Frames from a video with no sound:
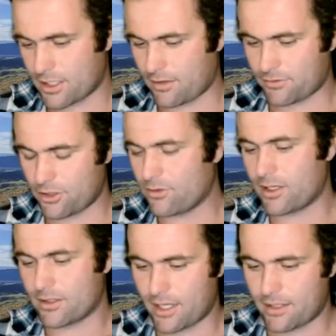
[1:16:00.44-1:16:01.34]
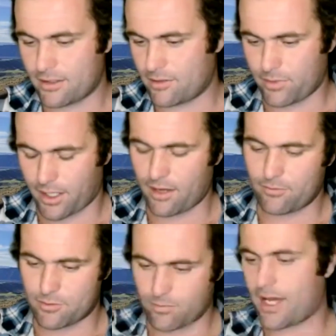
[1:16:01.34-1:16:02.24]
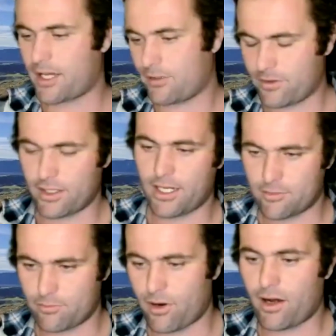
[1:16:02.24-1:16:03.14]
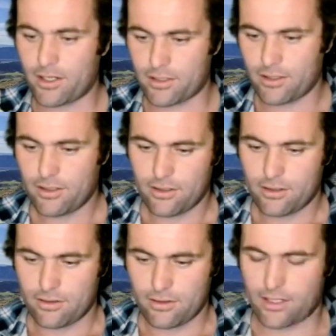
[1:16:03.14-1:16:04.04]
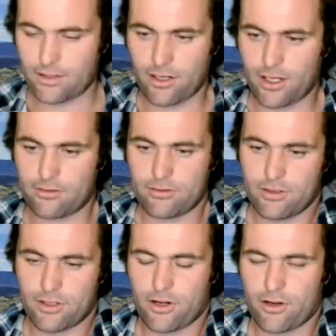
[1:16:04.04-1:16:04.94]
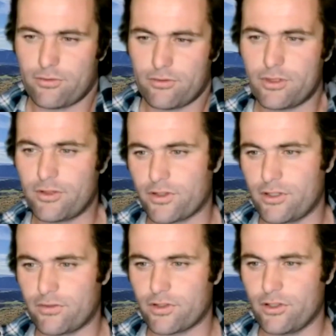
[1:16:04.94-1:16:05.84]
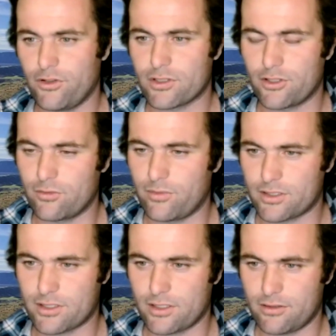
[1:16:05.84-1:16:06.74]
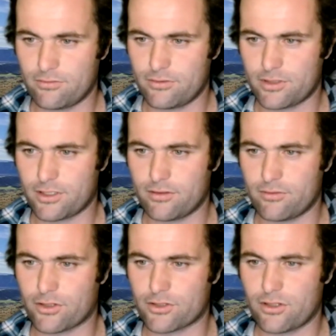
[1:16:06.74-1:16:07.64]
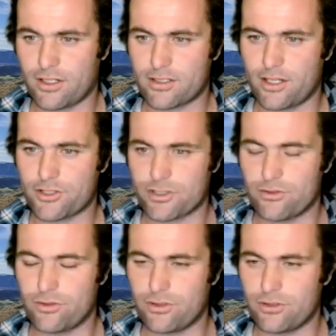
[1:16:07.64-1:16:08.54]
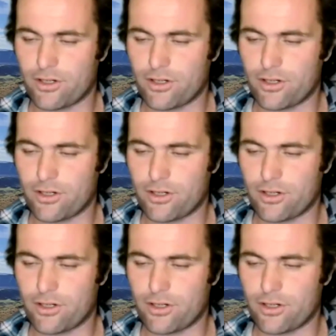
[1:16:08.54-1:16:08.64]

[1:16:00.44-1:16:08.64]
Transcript: enough to it that it becomes part of the next bite. And, like, if you lose a little bit to oxidization, or